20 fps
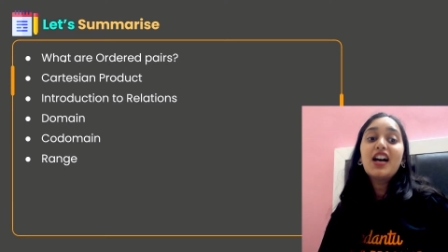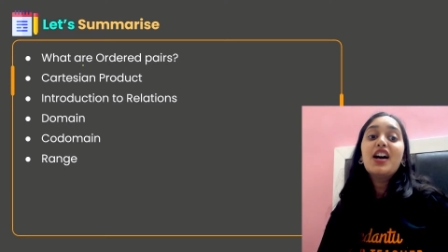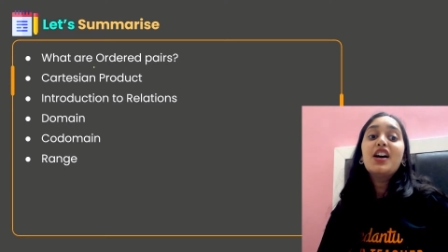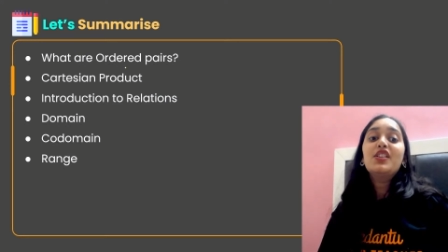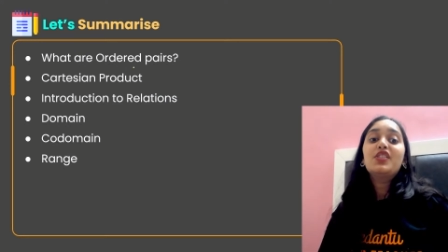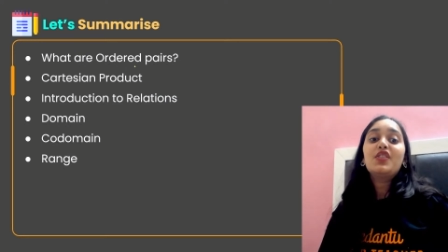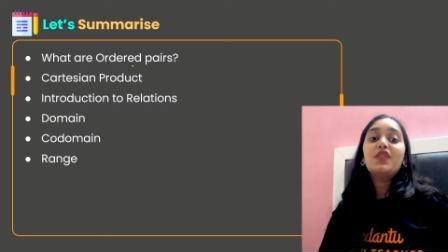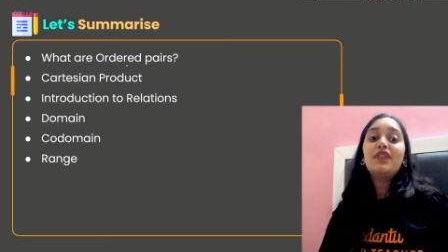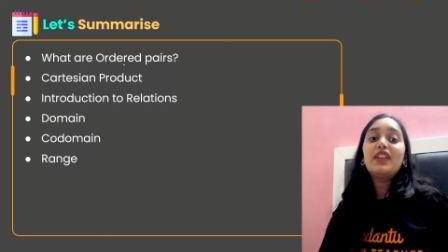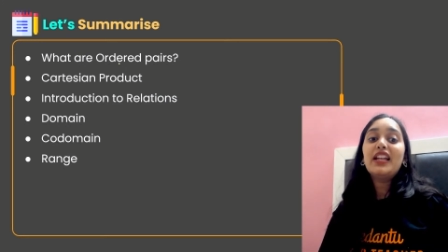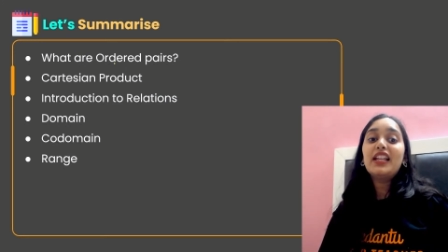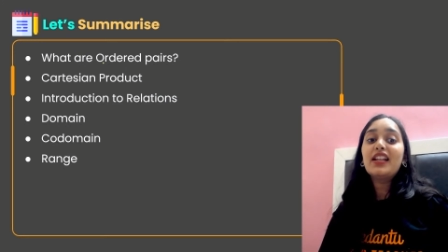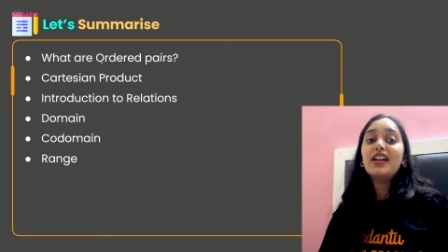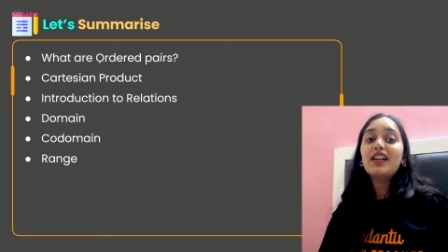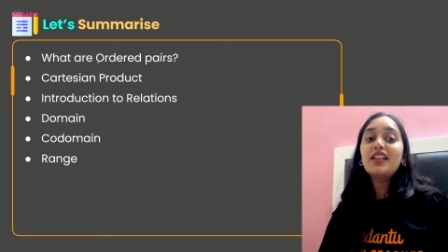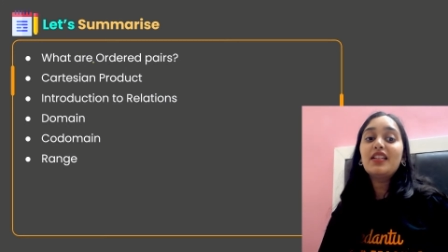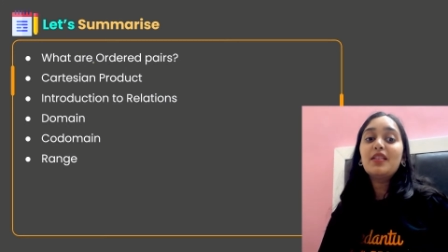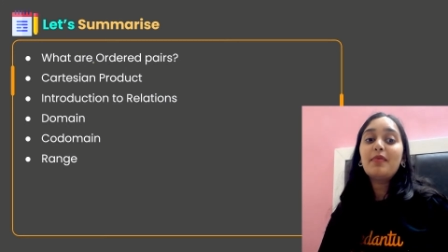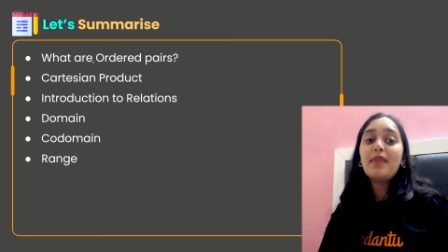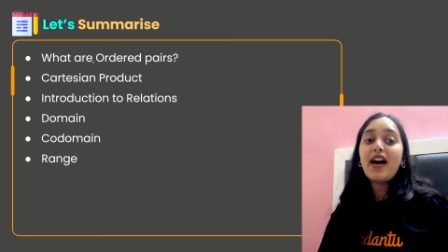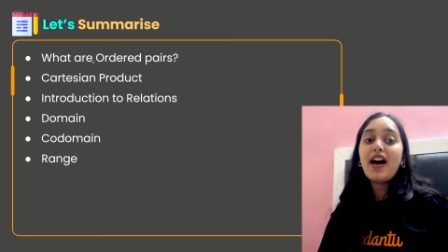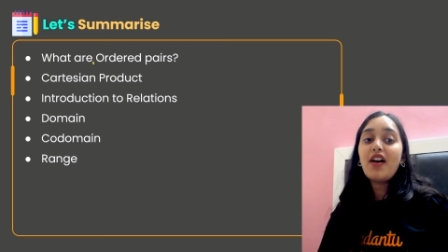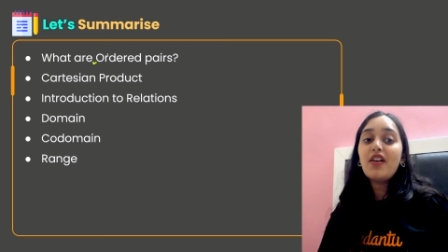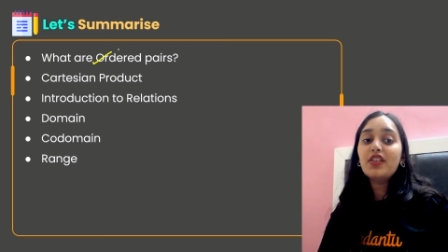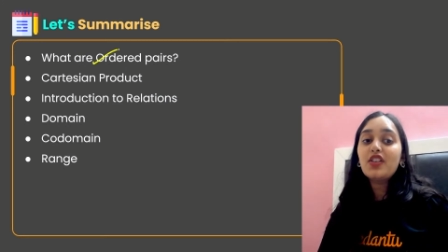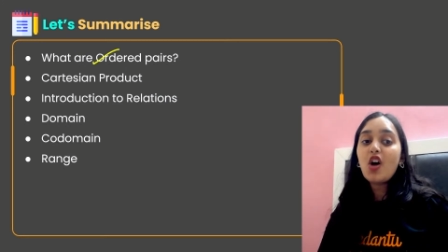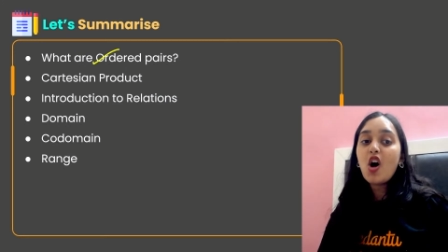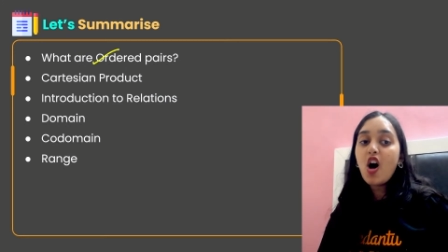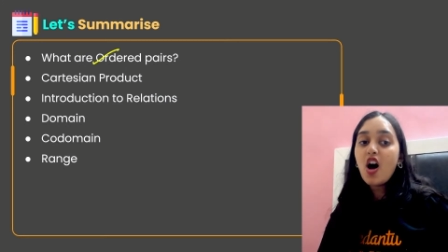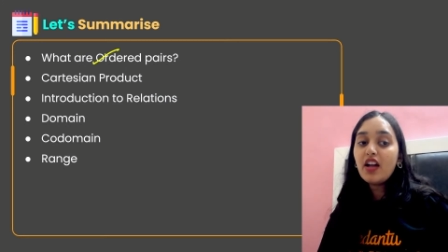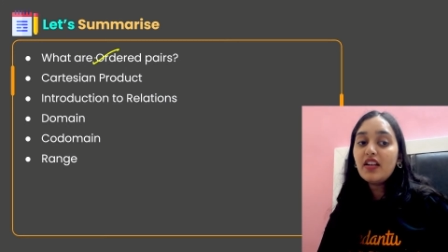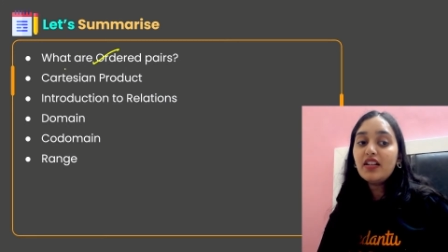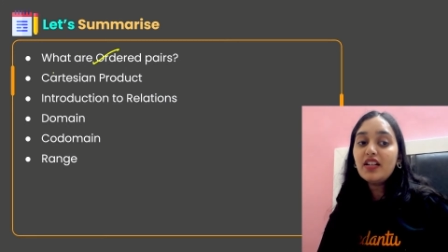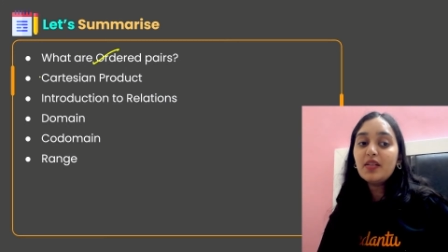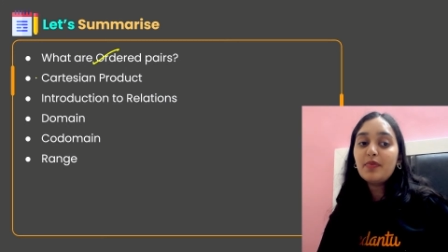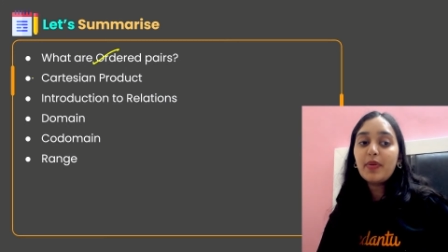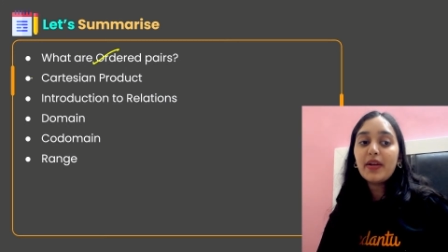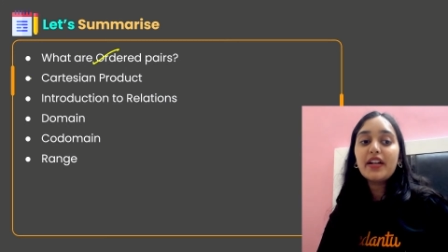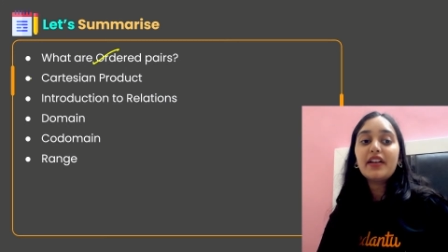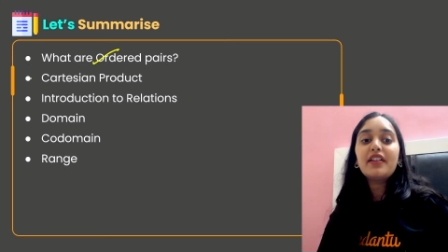So we learned about ordered
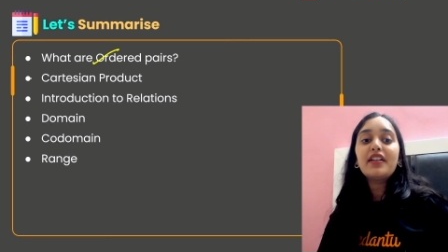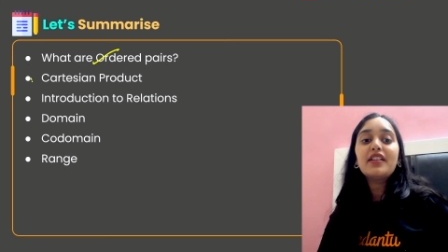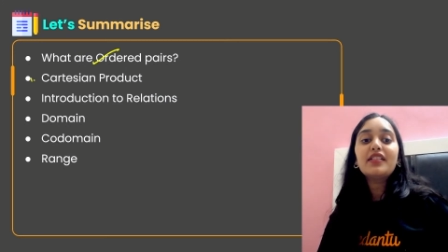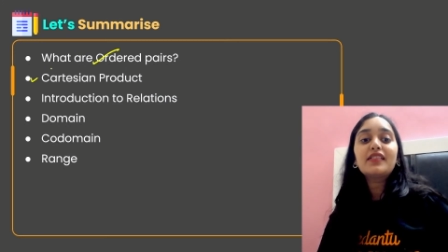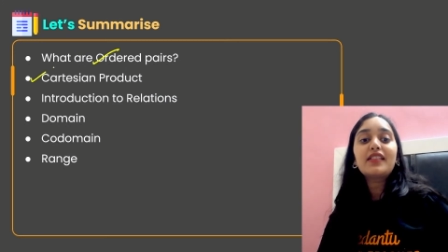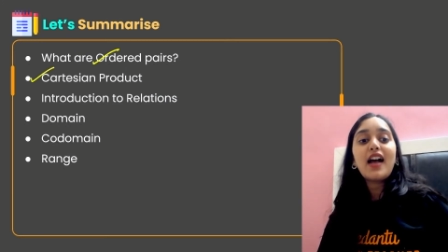pairs,